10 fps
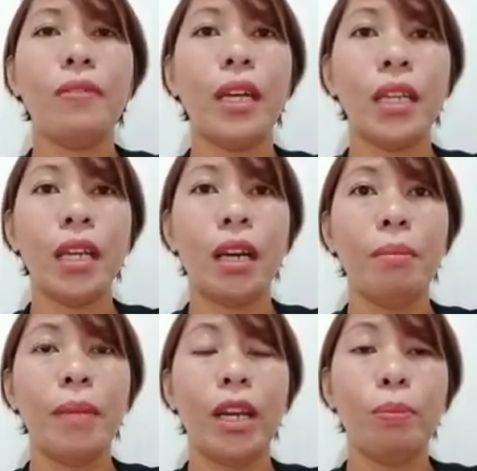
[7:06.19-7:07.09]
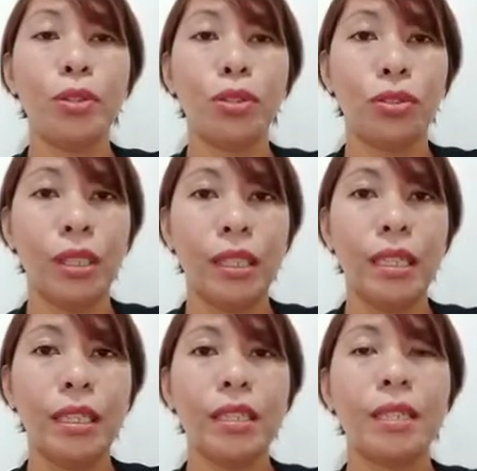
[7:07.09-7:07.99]
income and
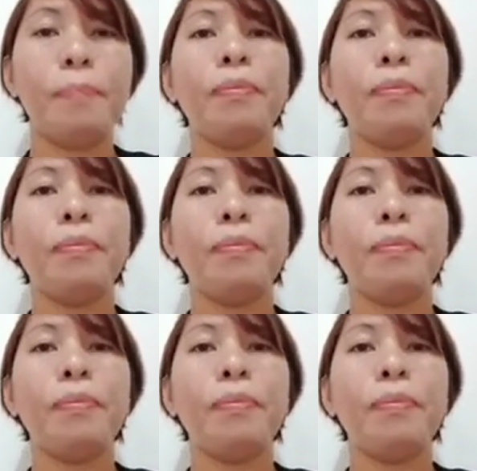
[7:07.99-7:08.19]
opportunities,